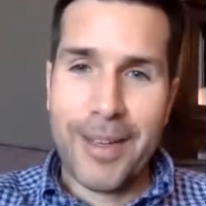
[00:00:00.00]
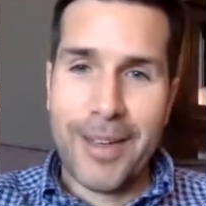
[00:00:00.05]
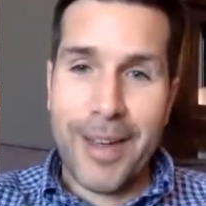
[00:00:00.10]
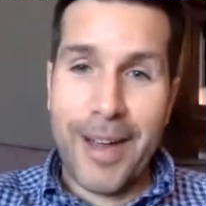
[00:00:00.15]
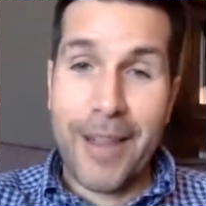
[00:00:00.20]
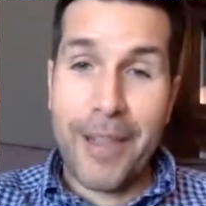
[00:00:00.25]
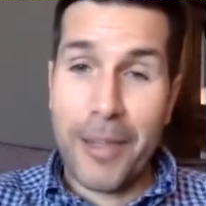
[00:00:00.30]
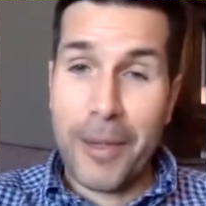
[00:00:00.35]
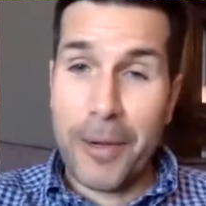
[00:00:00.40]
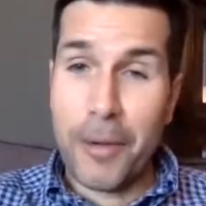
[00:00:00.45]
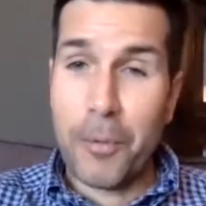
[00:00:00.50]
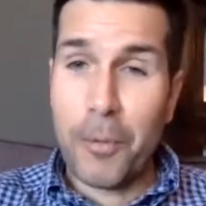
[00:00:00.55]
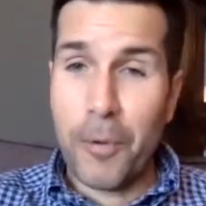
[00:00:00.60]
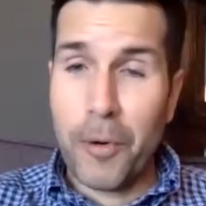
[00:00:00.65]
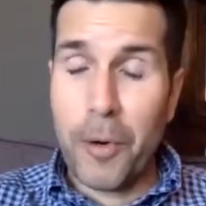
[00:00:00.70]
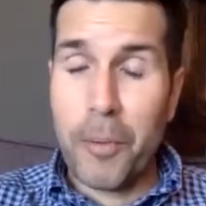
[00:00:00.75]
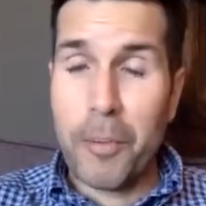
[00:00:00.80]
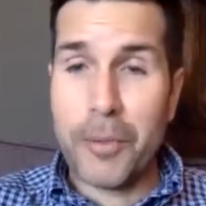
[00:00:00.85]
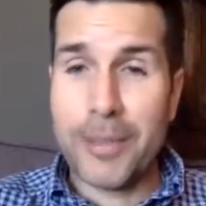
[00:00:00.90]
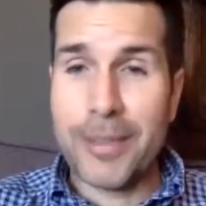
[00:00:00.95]
I think were
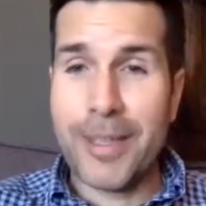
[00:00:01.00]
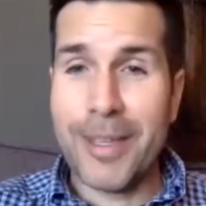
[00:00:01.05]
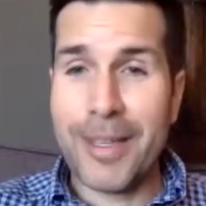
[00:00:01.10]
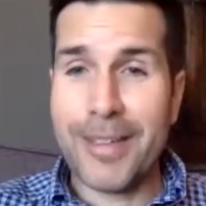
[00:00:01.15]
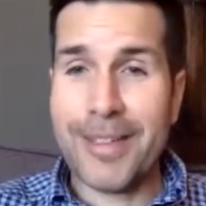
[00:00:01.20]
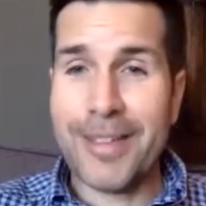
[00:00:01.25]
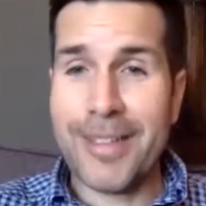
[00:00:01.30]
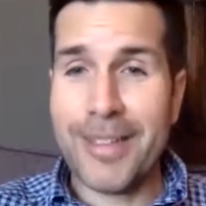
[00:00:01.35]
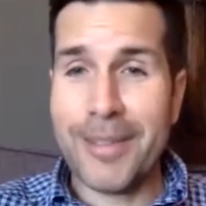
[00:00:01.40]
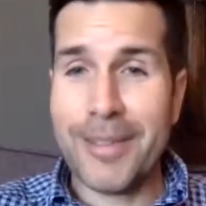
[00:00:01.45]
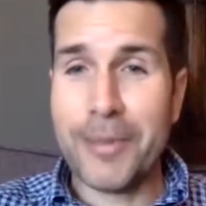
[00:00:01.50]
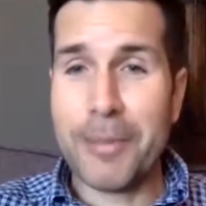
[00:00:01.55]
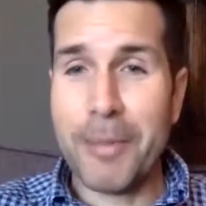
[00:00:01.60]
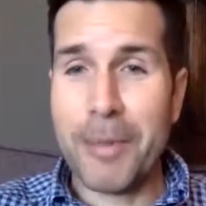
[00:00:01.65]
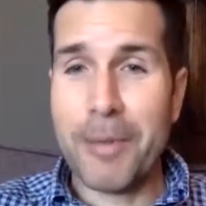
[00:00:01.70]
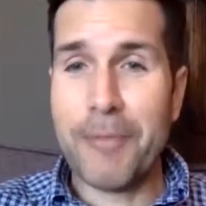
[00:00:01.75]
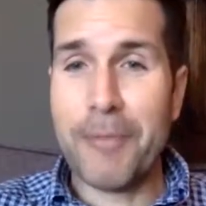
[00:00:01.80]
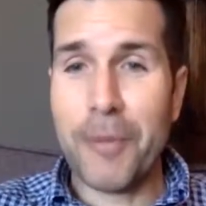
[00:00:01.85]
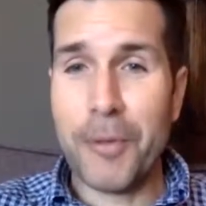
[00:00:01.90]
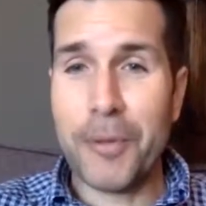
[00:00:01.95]
almost like, it was
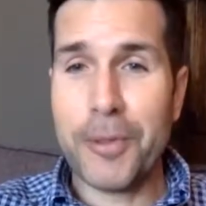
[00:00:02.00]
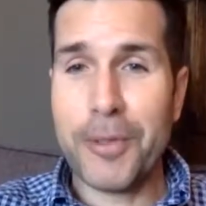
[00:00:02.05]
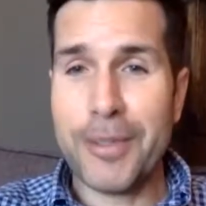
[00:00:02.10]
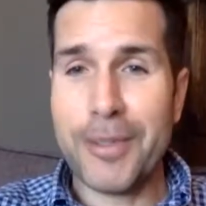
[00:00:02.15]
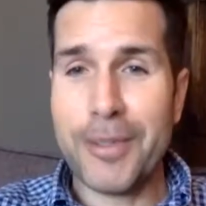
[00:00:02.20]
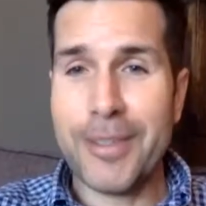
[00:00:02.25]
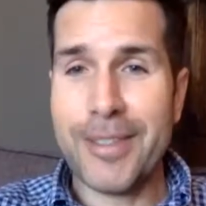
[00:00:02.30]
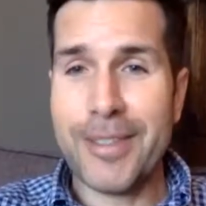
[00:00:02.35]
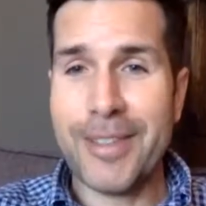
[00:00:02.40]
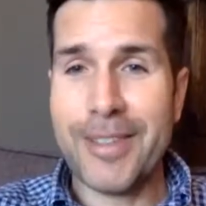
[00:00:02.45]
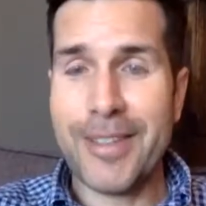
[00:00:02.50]
my first